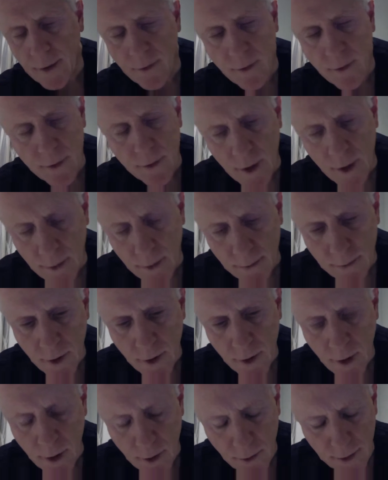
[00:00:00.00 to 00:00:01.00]
and there's a
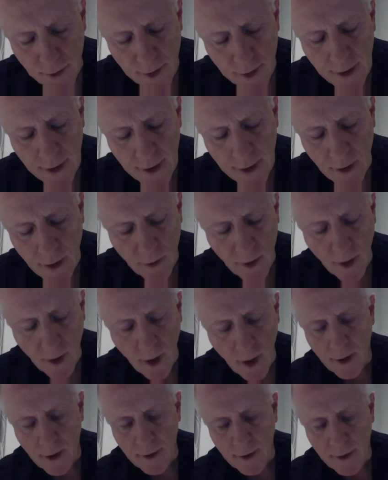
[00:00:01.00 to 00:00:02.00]
critique going
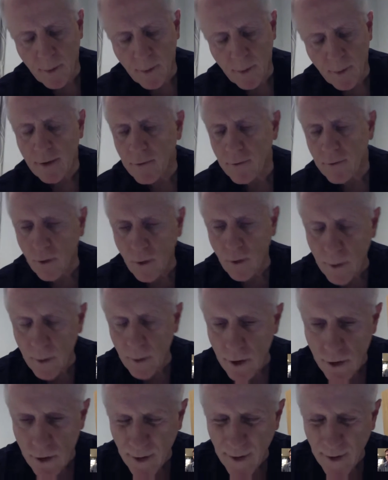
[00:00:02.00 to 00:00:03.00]
on. Is it bad form to
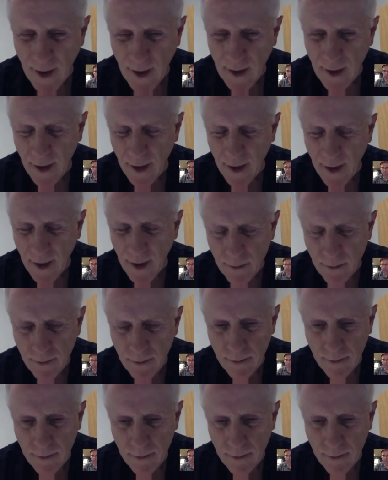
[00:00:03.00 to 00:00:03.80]
join that late?